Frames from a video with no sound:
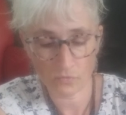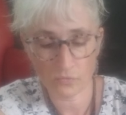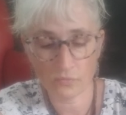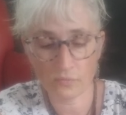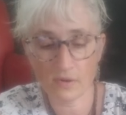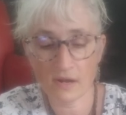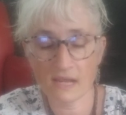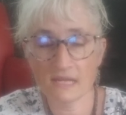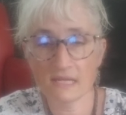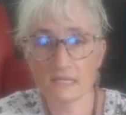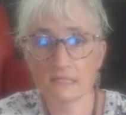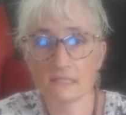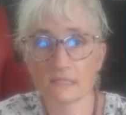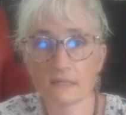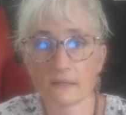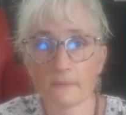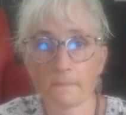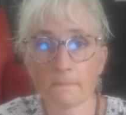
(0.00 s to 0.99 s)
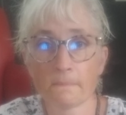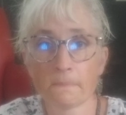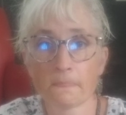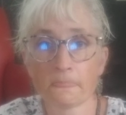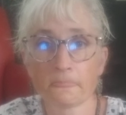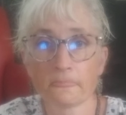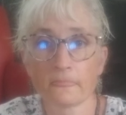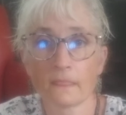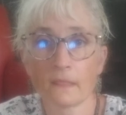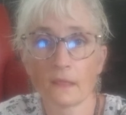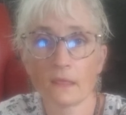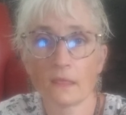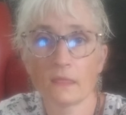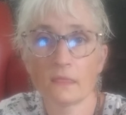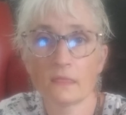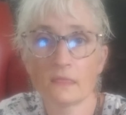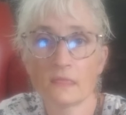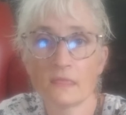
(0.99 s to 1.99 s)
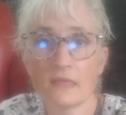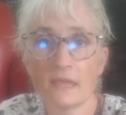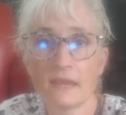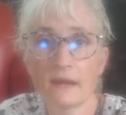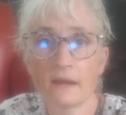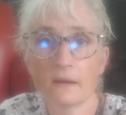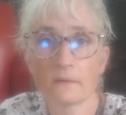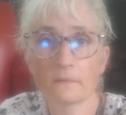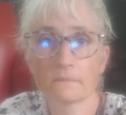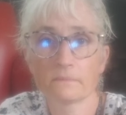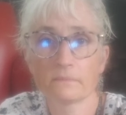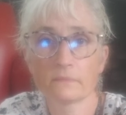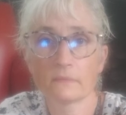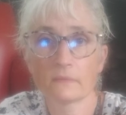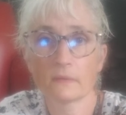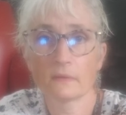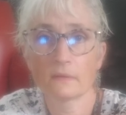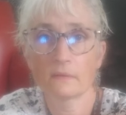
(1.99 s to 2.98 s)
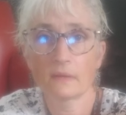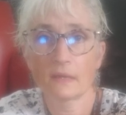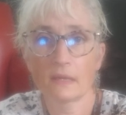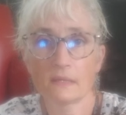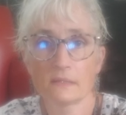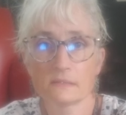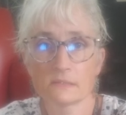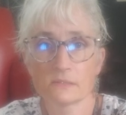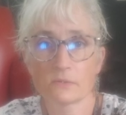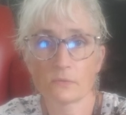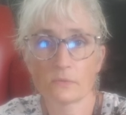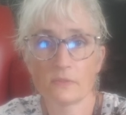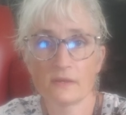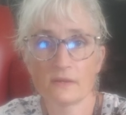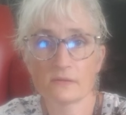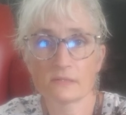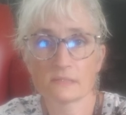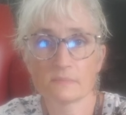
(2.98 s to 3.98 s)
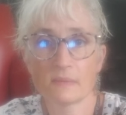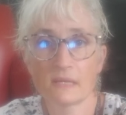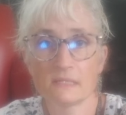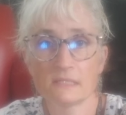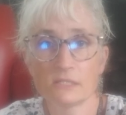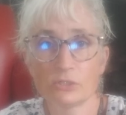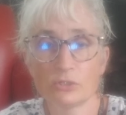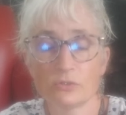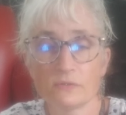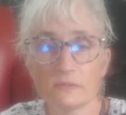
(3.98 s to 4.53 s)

right there. Okay, so there's my tissue